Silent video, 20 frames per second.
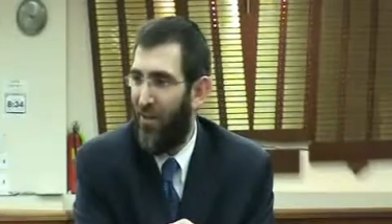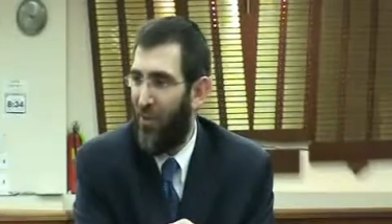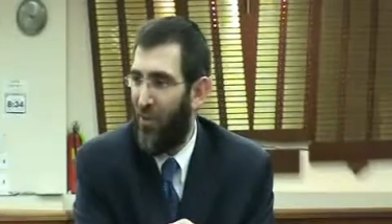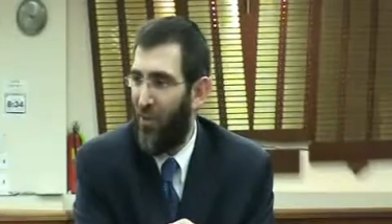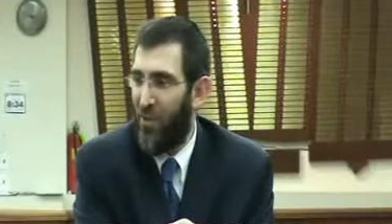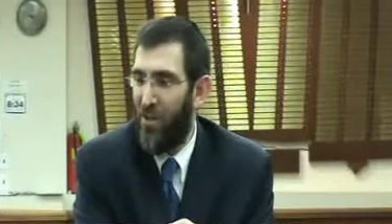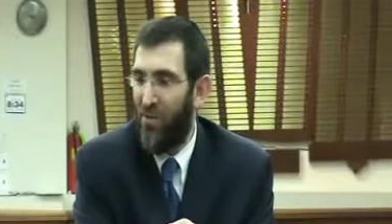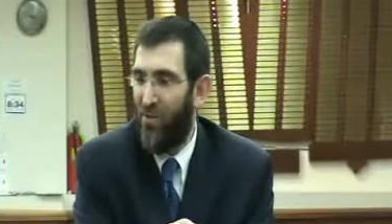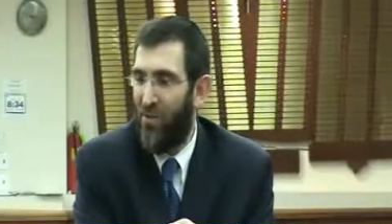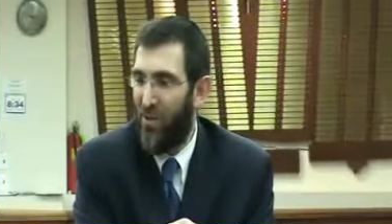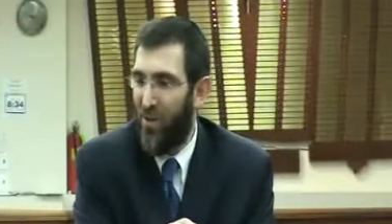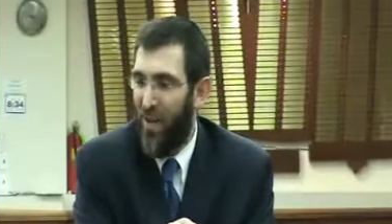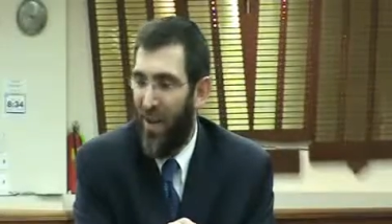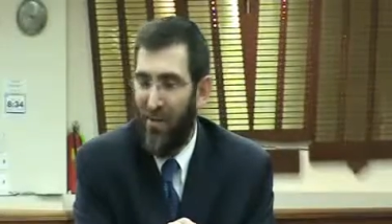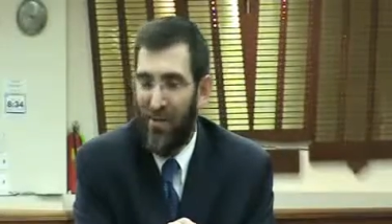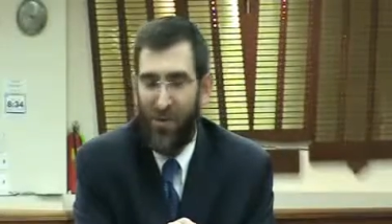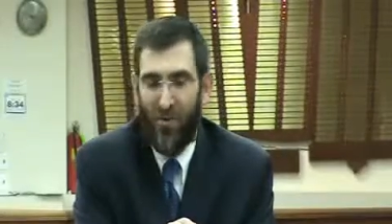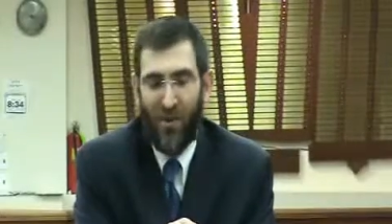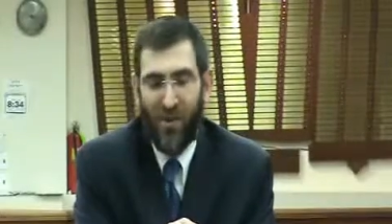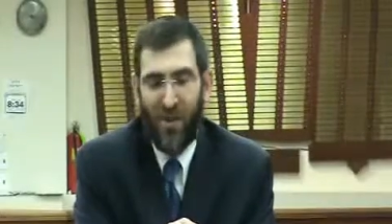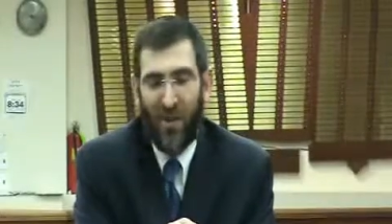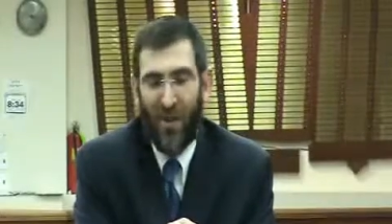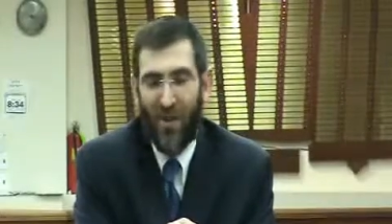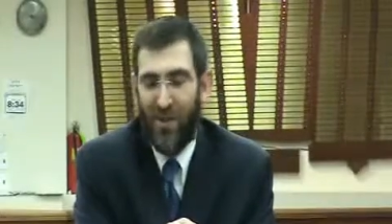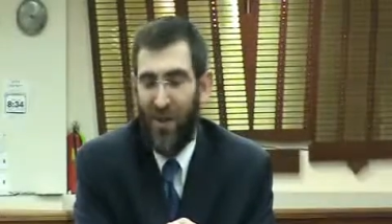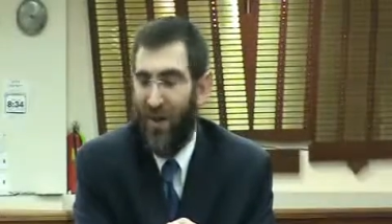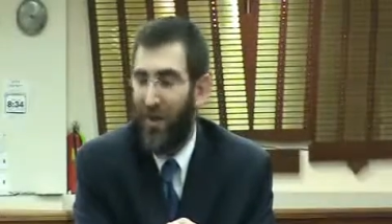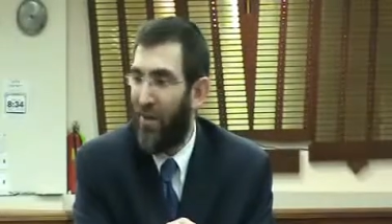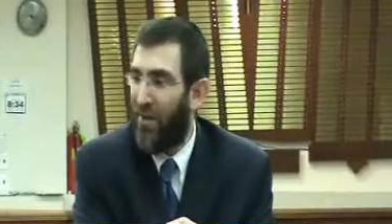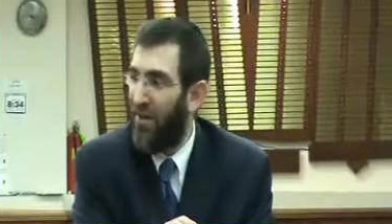Judaism three times creates a
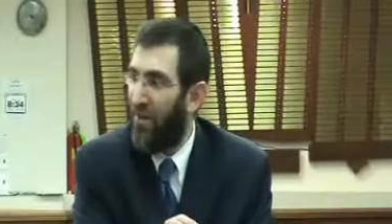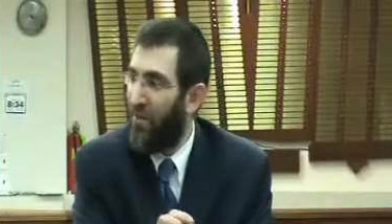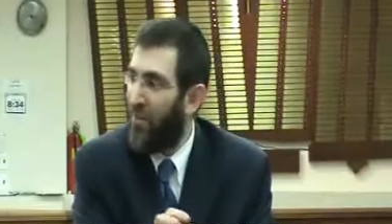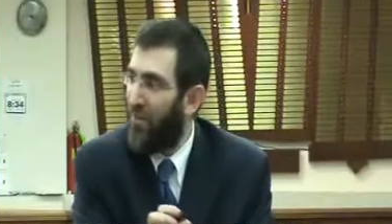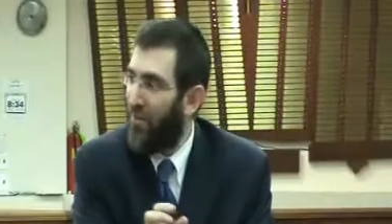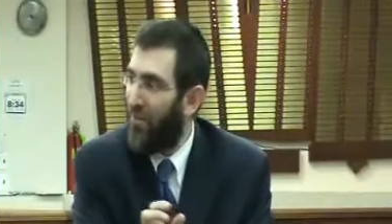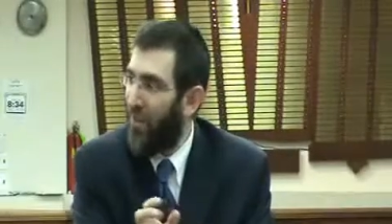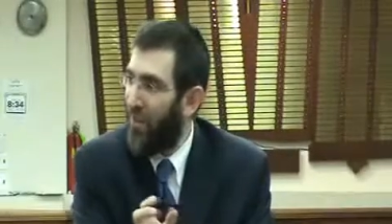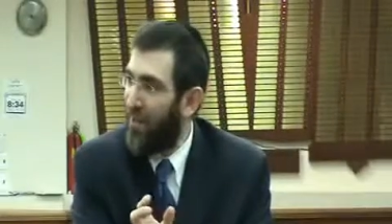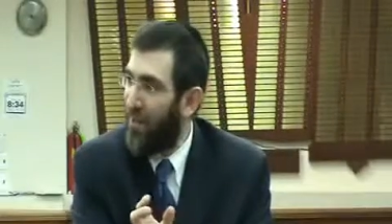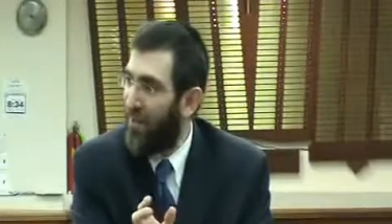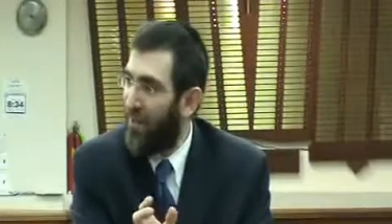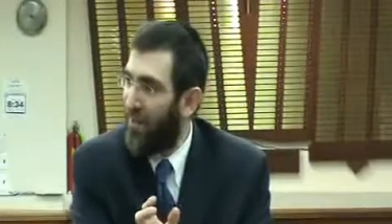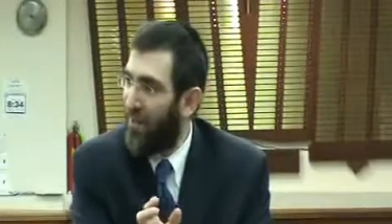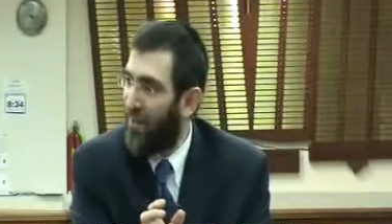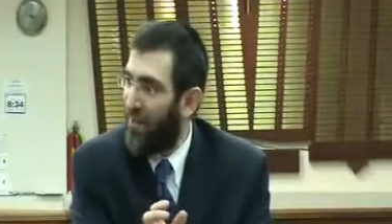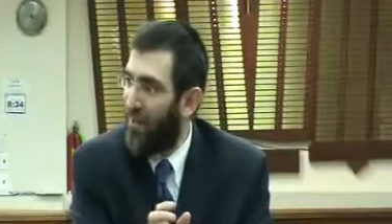chazaka, right?